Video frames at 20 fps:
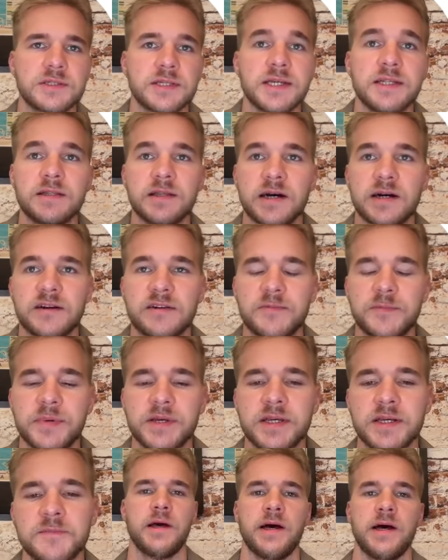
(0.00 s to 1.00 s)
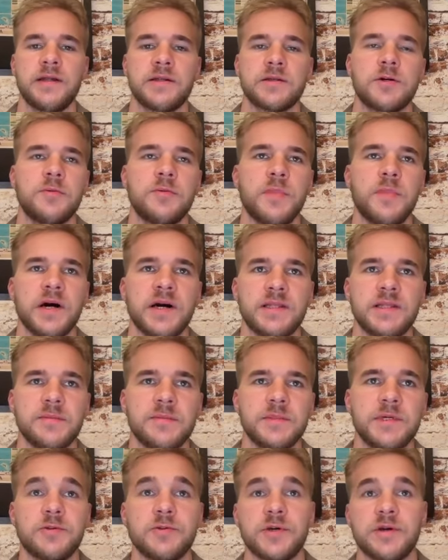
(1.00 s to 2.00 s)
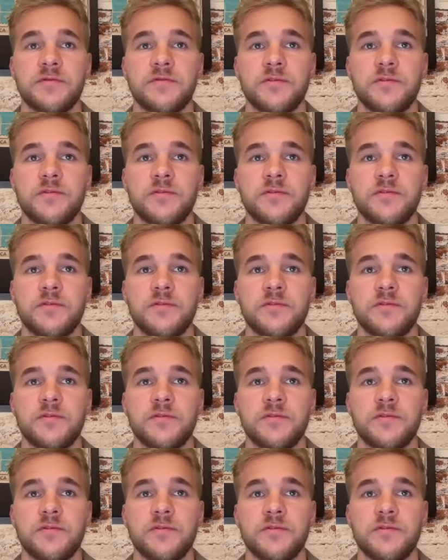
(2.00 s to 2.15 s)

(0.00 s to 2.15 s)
in the RFP and combine them into a